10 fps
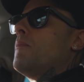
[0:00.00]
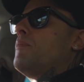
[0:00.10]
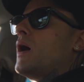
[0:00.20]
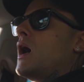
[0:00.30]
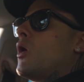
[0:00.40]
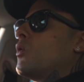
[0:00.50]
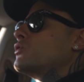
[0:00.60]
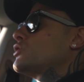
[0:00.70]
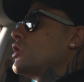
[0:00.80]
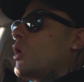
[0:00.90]
But
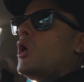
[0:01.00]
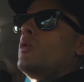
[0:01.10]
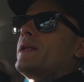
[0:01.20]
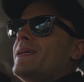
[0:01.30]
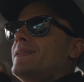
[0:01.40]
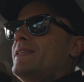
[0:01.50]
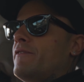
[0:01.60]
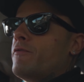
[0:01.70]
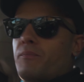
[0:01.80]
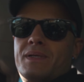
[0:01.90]
also hold it in
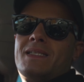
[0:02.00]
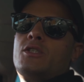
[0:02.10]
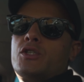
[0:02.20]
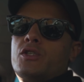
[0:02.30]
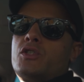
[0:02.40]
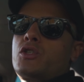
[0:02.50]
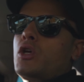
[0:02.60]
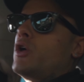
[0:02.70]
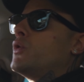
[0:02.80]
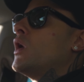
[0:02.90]
different positions. So